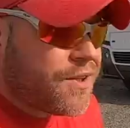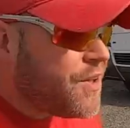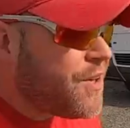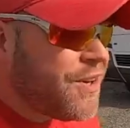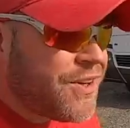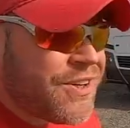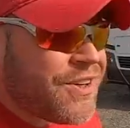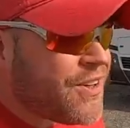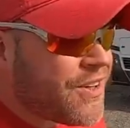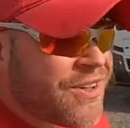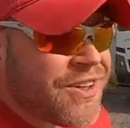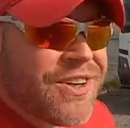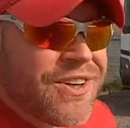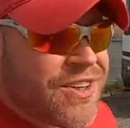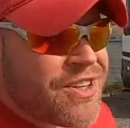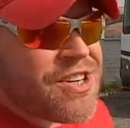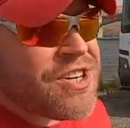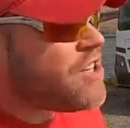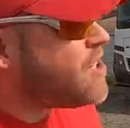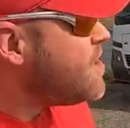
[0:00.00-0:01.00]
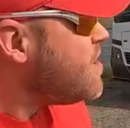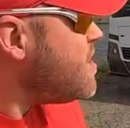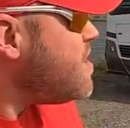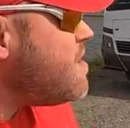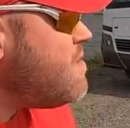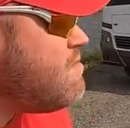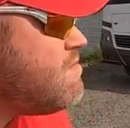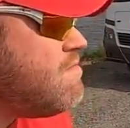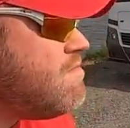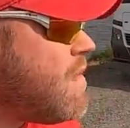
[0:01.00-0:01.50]

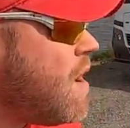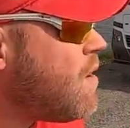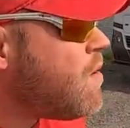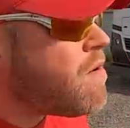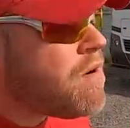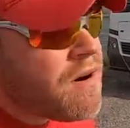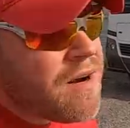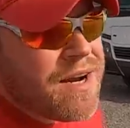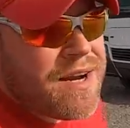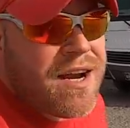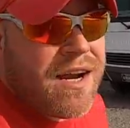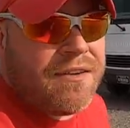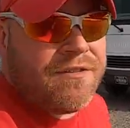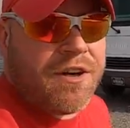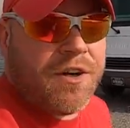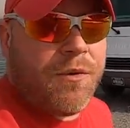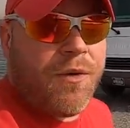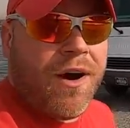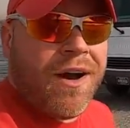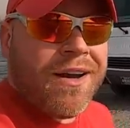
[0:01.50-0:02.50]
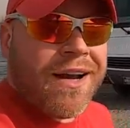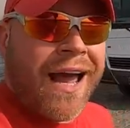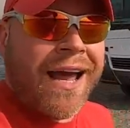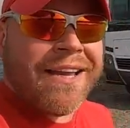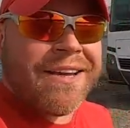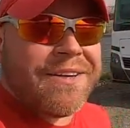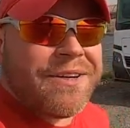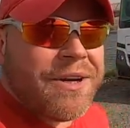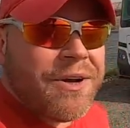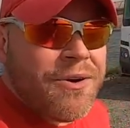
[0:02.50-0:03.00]
Good morning, everyone. How
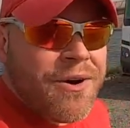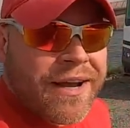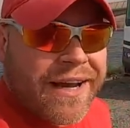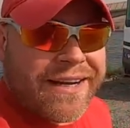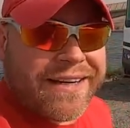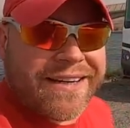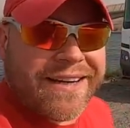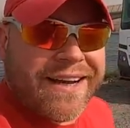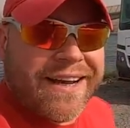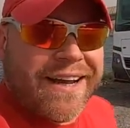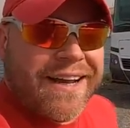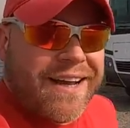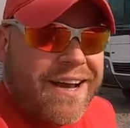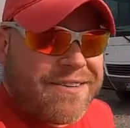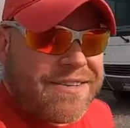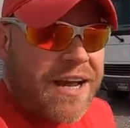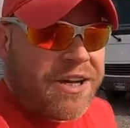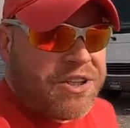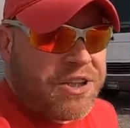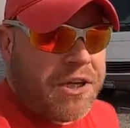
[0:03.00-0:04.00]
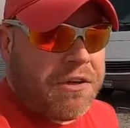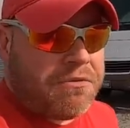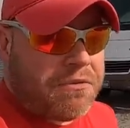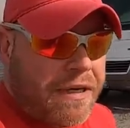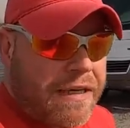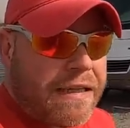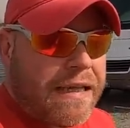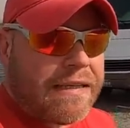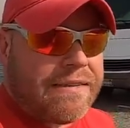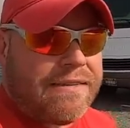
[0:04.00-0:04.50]
you doing? I was actually
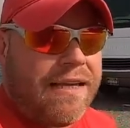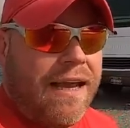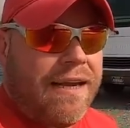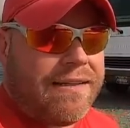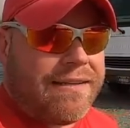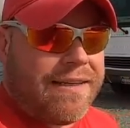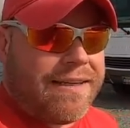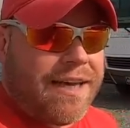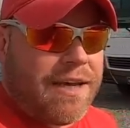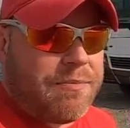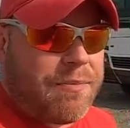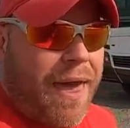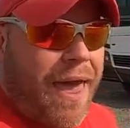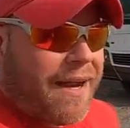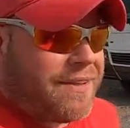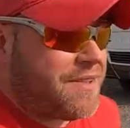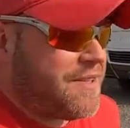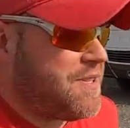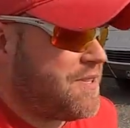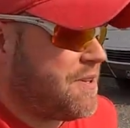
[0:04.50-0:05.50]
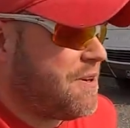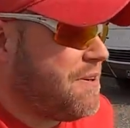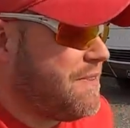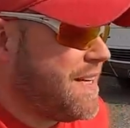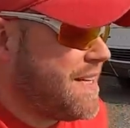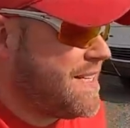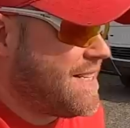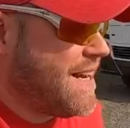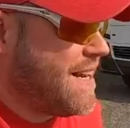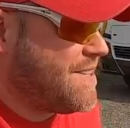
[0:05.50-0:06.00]
really excited to get back to
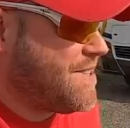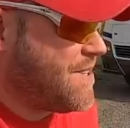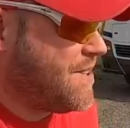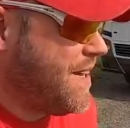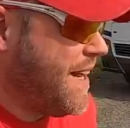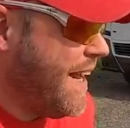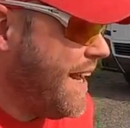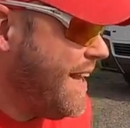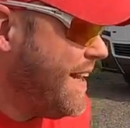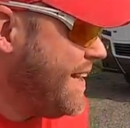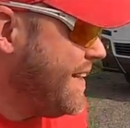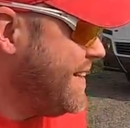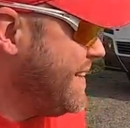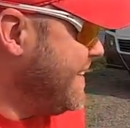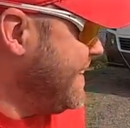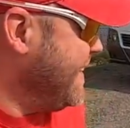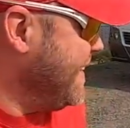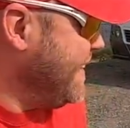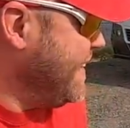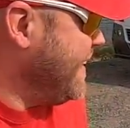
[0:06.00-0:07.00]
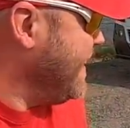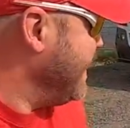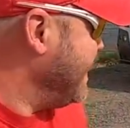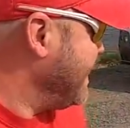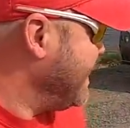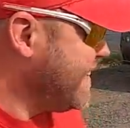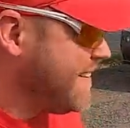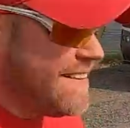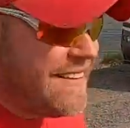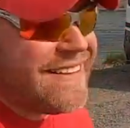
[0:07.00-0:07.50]
service yesterday.
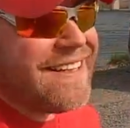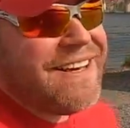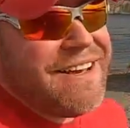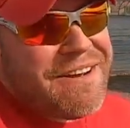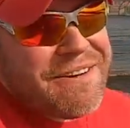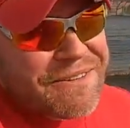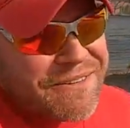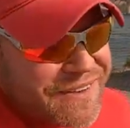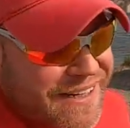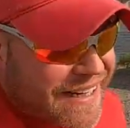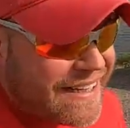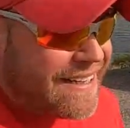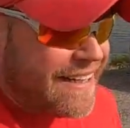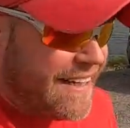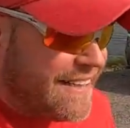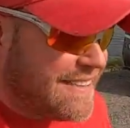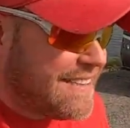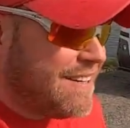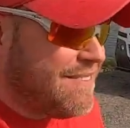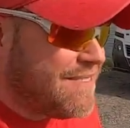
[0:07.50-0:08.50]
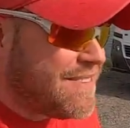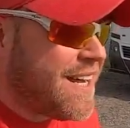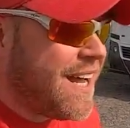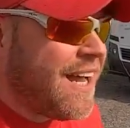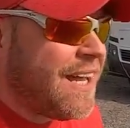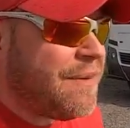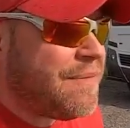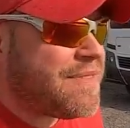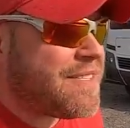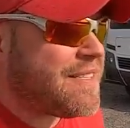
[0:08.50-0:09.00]
Really,
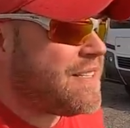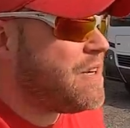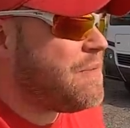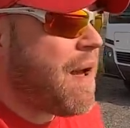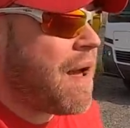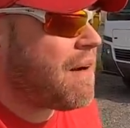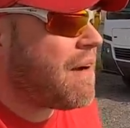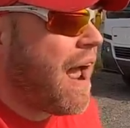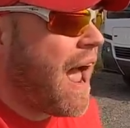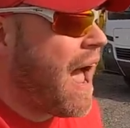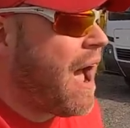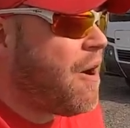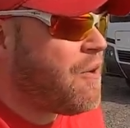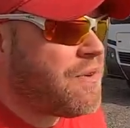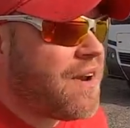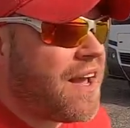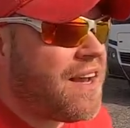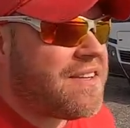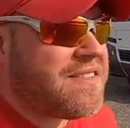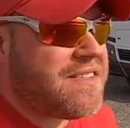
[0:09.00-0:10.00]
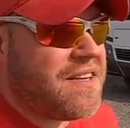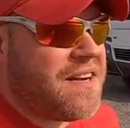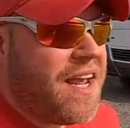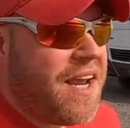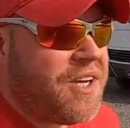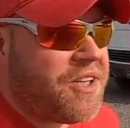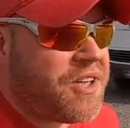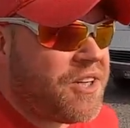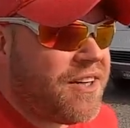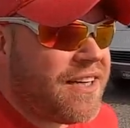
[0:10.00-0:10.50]
sometimes, no matter how nice the
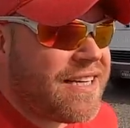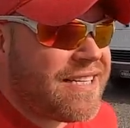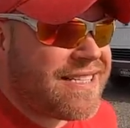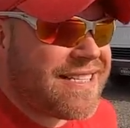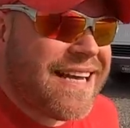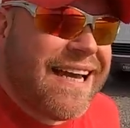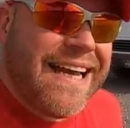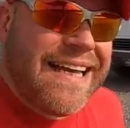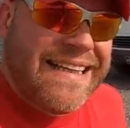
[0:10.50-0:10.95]
nature is,